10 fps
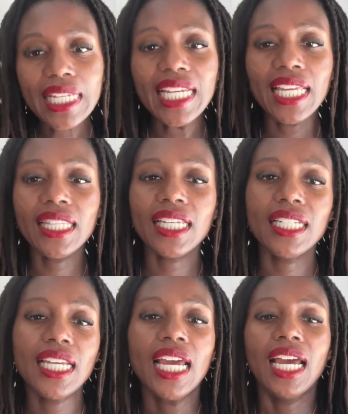And
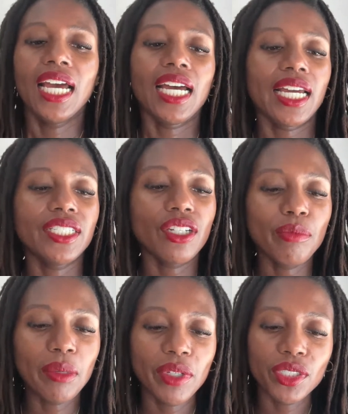then I shared
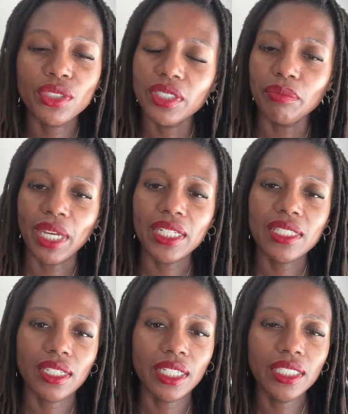my Ministry of
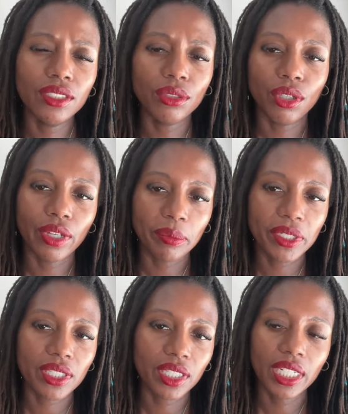Medicine. I need to do a whole
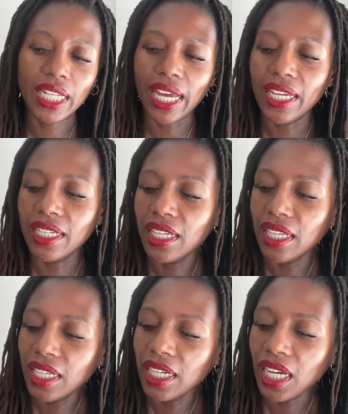episode on that.
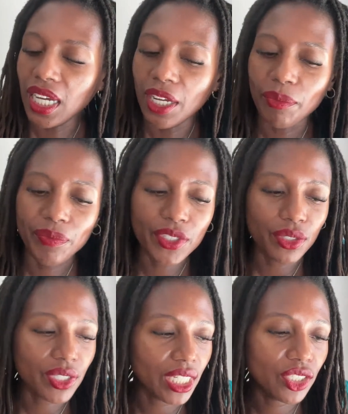So
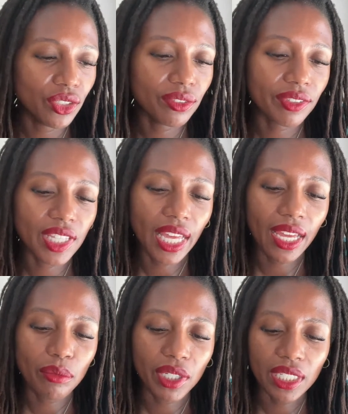stay tuned for
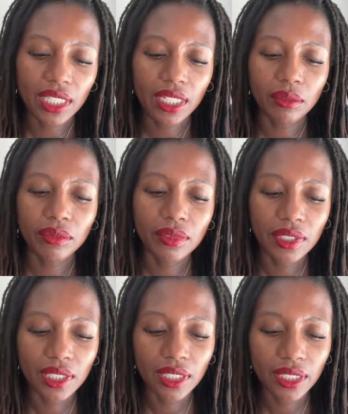that. But
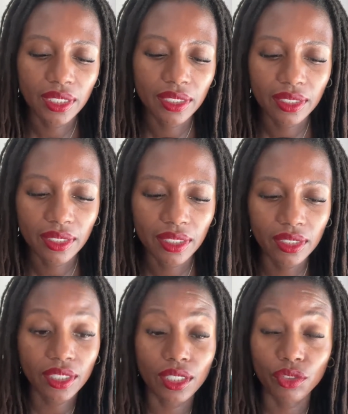it's
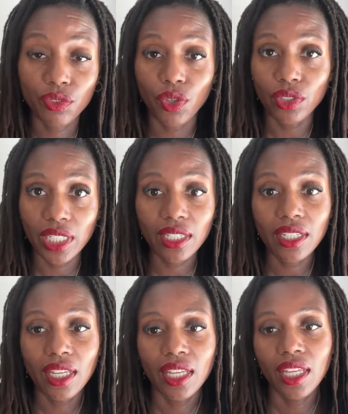still unfolding
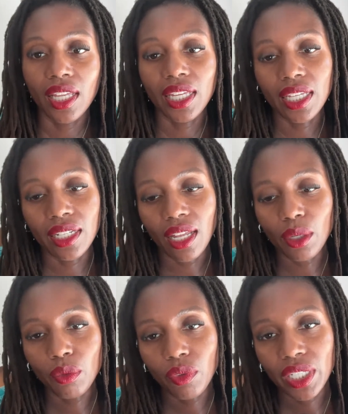in a lot
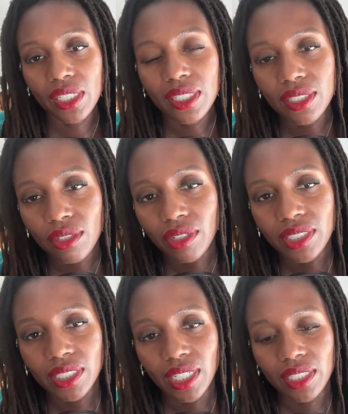of ways. And so as
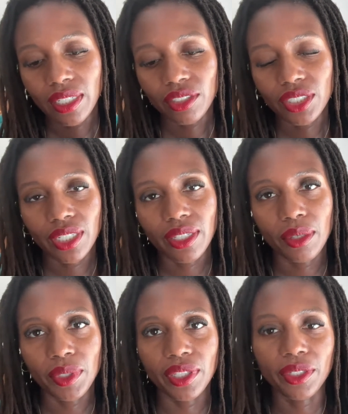it does, I'll share
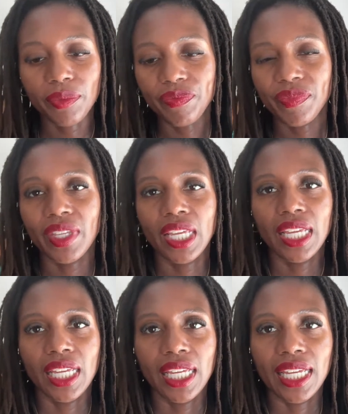that with you.
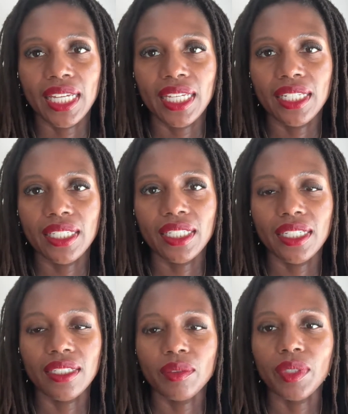And
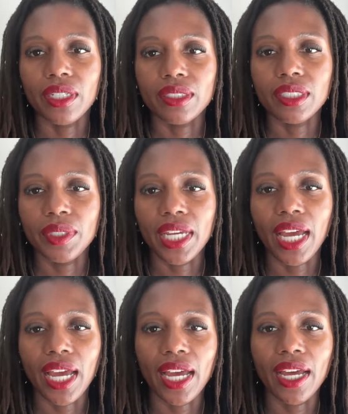then what else do we
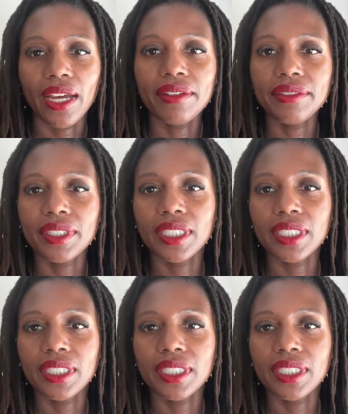have?